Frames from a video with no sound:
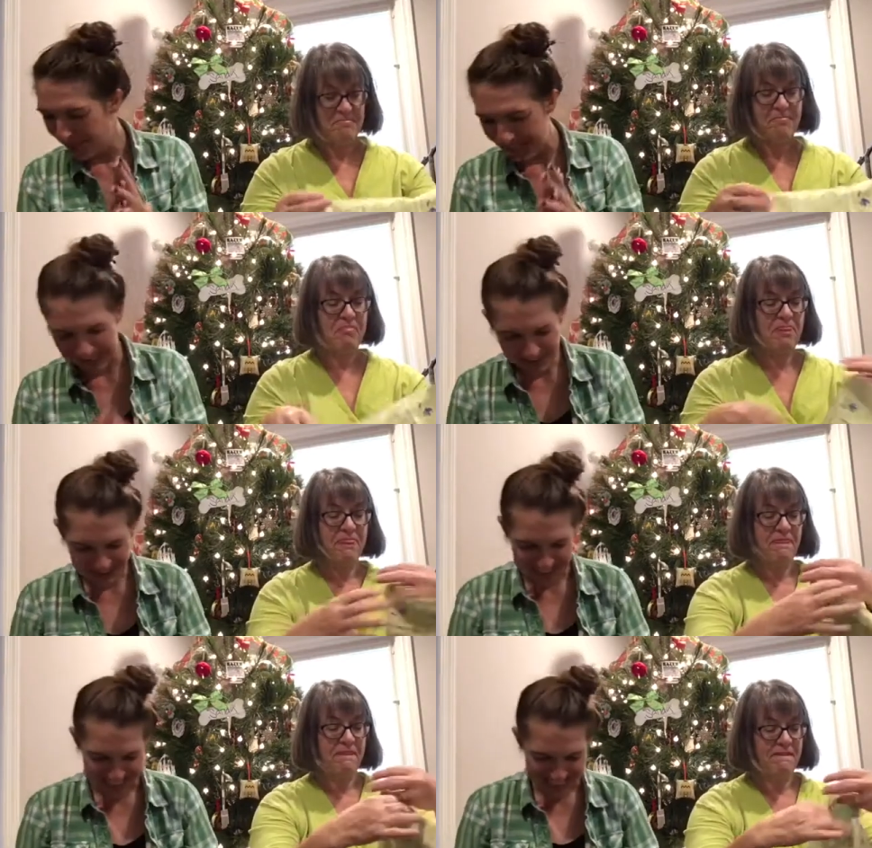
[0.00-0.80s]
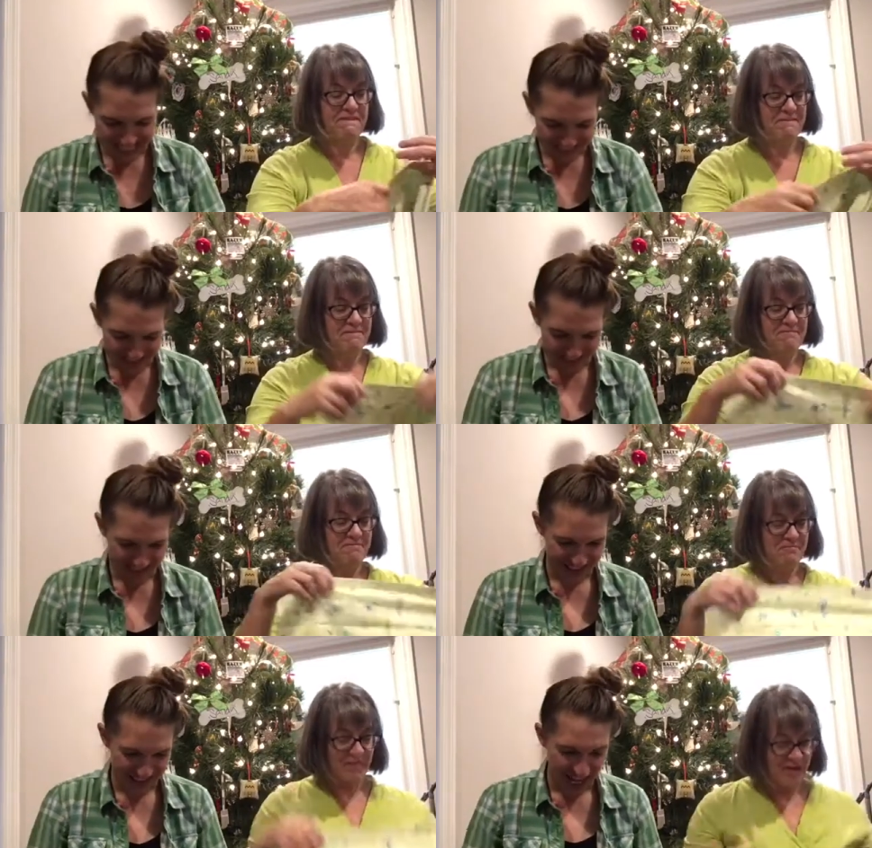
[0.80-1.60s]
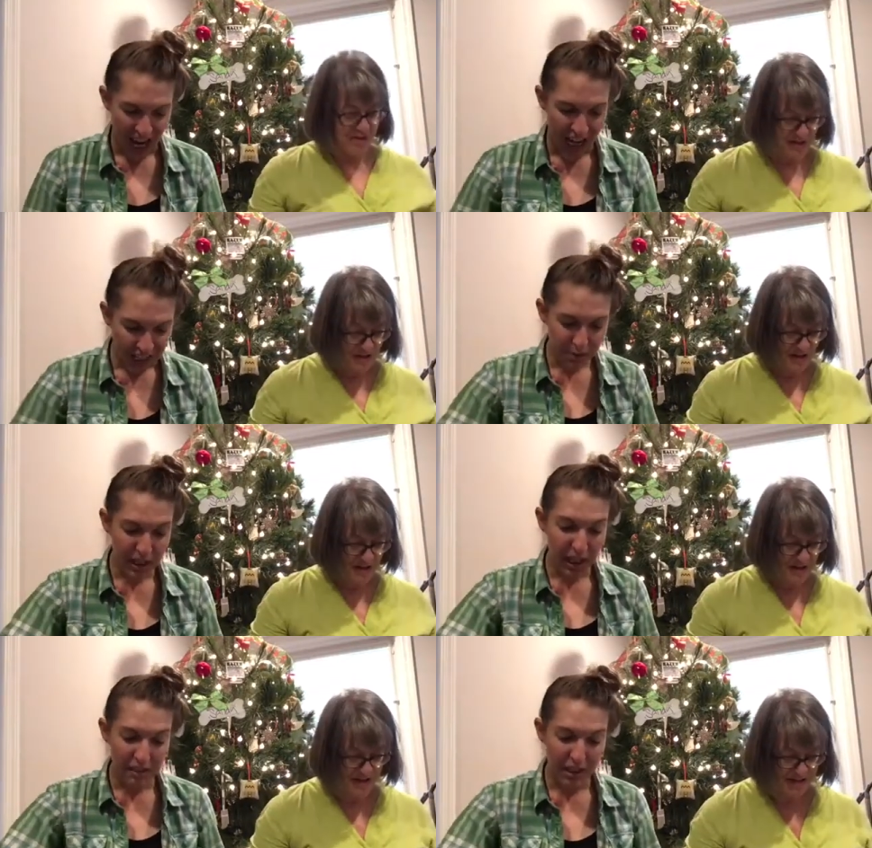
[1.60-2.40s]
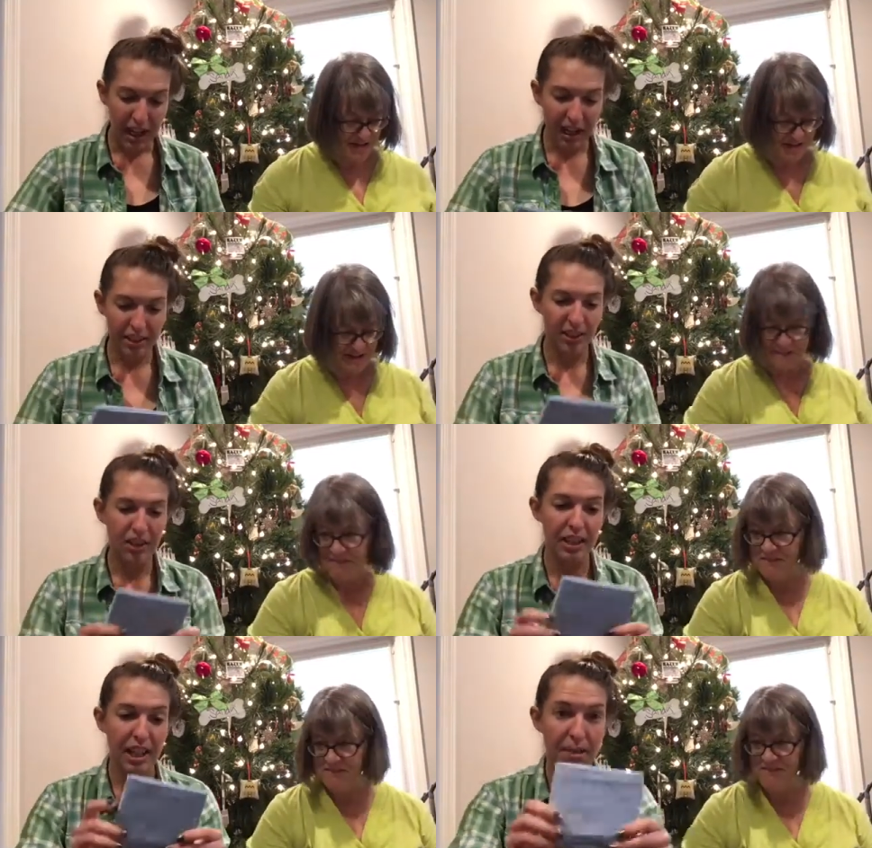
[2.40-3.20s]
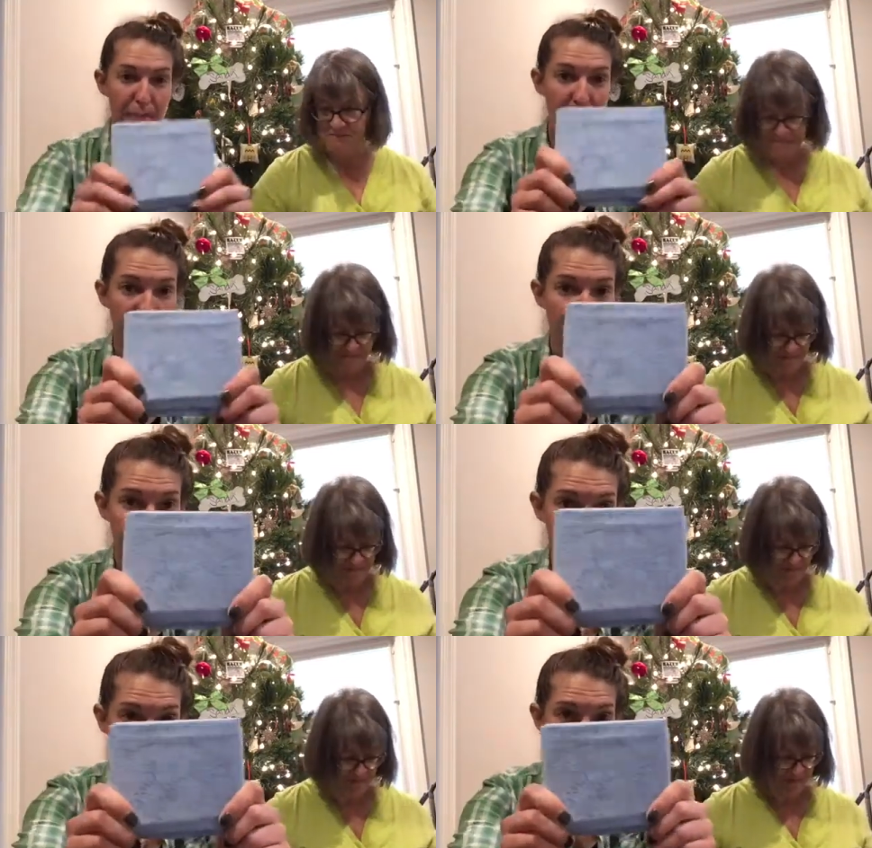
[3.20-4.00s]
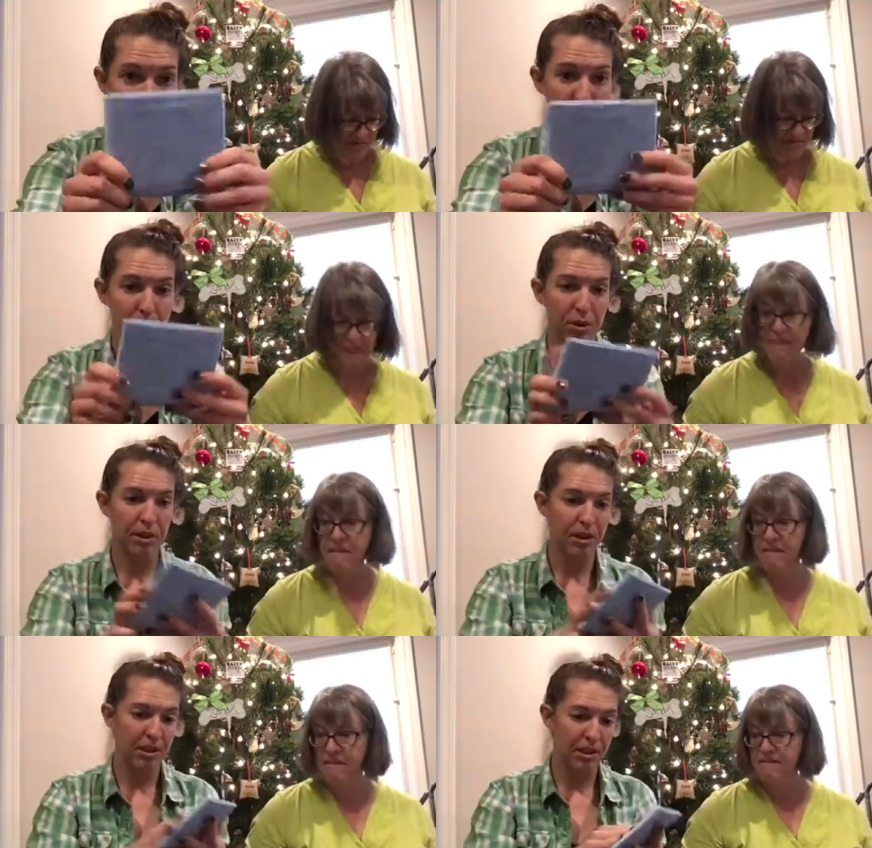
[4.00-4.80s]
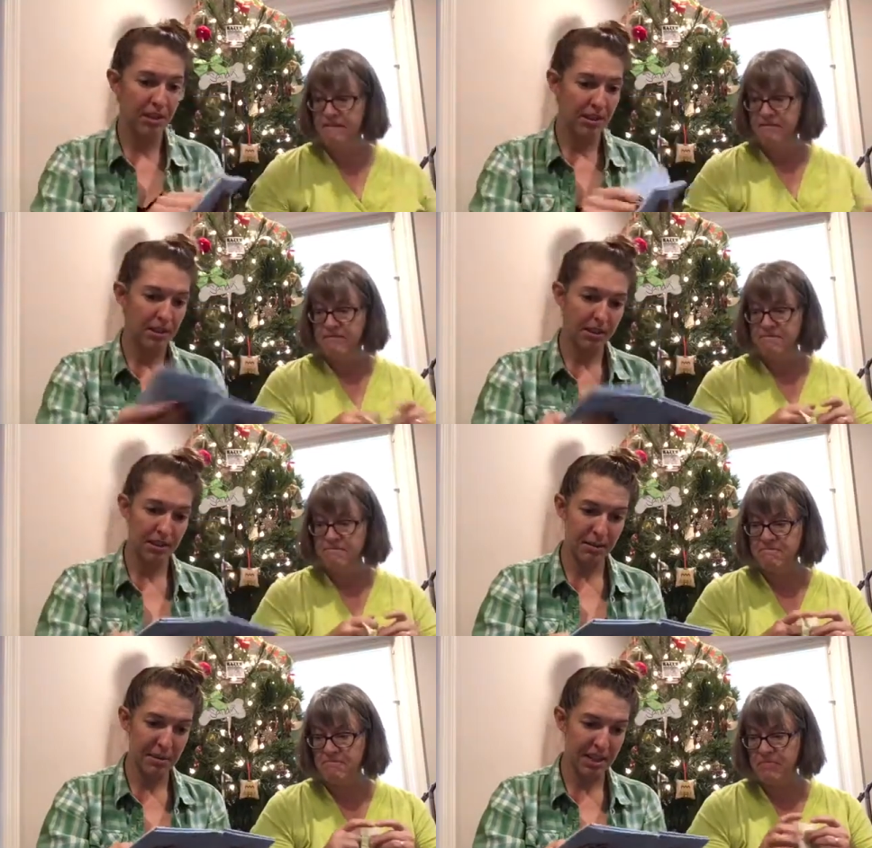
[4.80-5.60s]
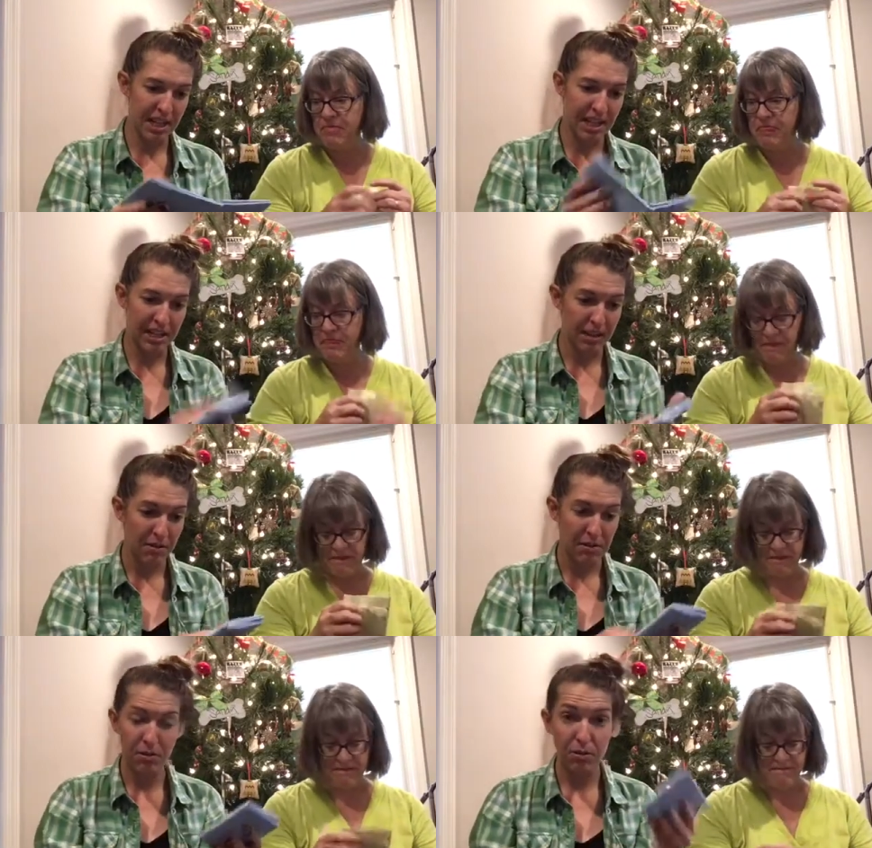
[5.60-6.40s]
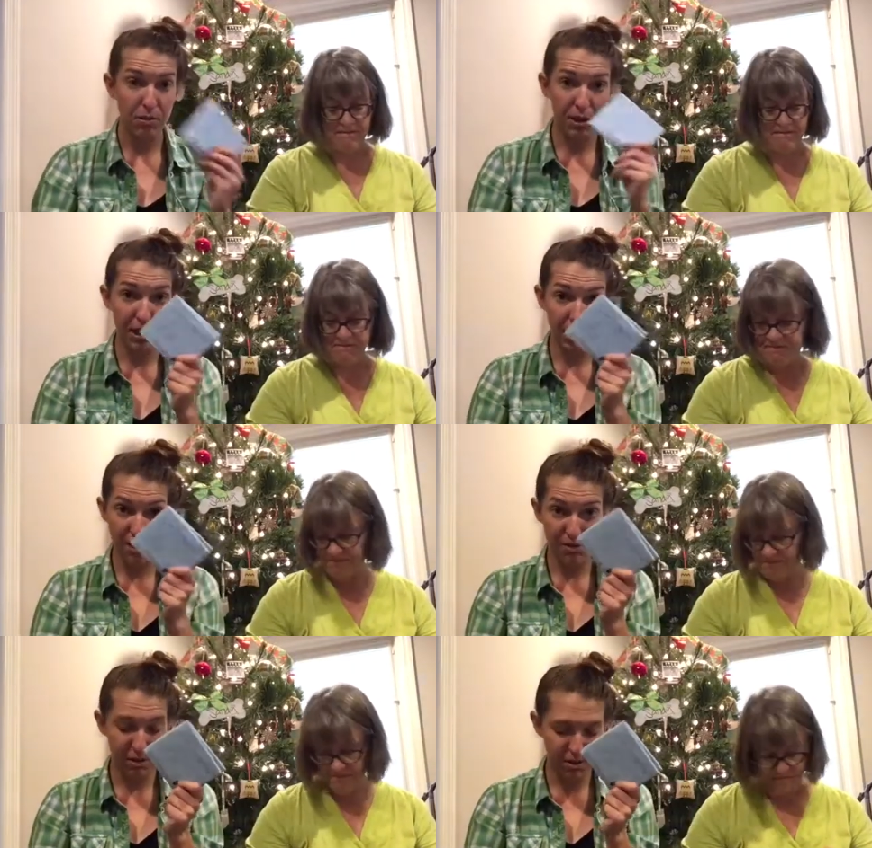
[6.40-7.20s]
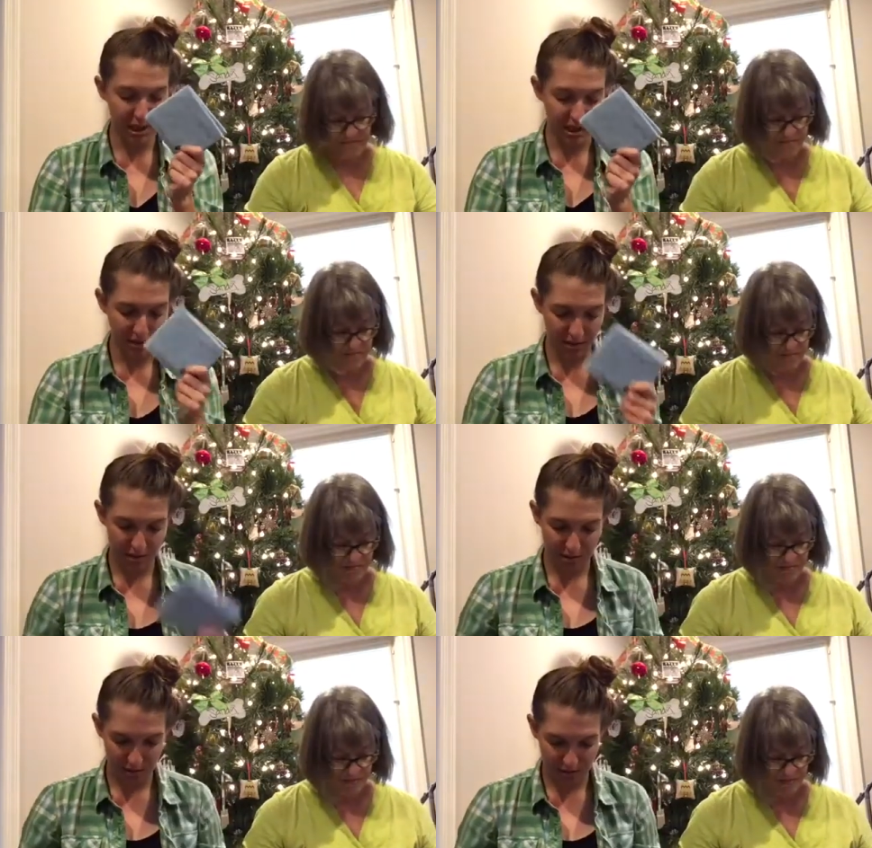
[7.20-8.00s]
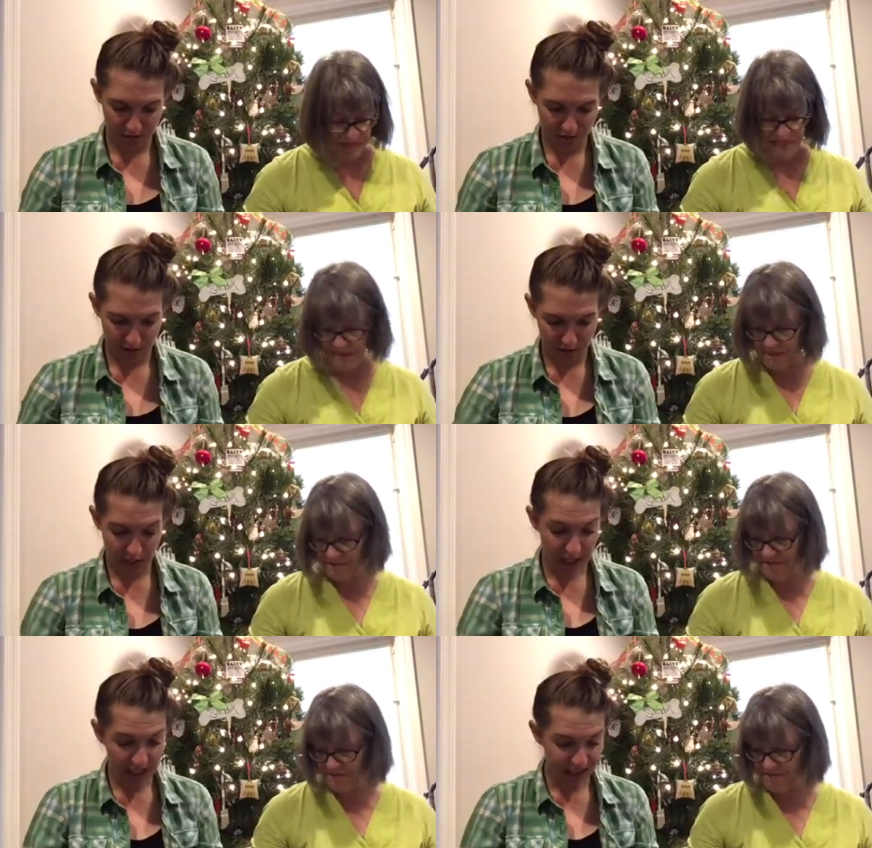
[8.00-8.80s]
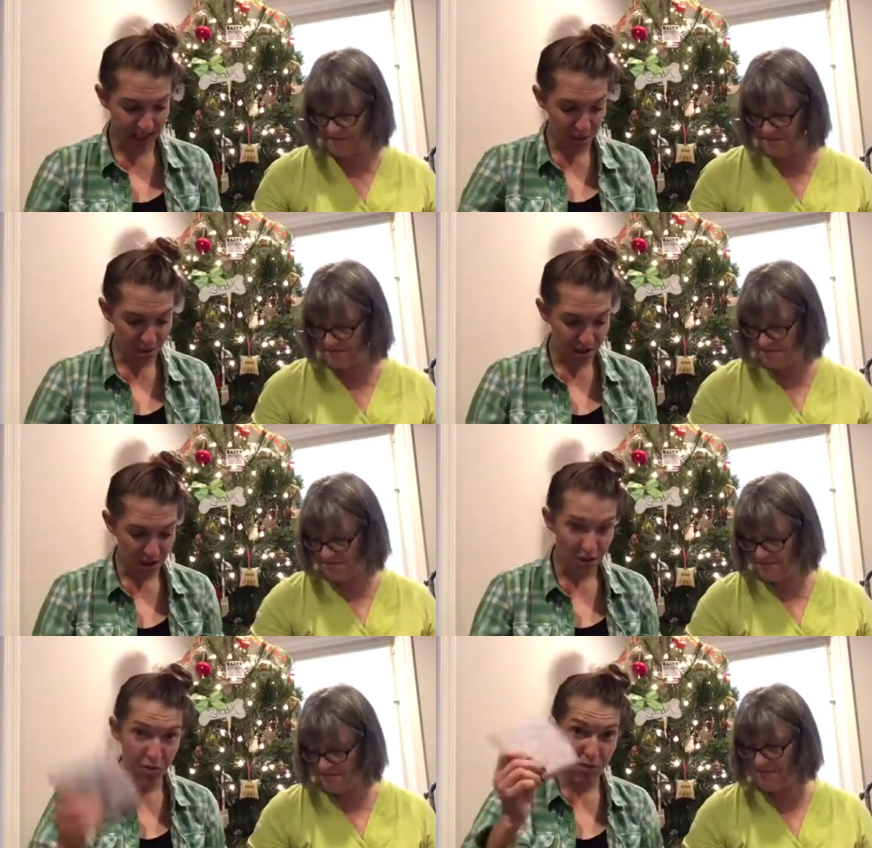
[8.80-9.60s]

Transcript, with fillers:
Speaker 1: back. That was a deal. Cool. I swear, if I had gone and bought just this fat quarter, this is a boutique, $3.50. And I got this one too.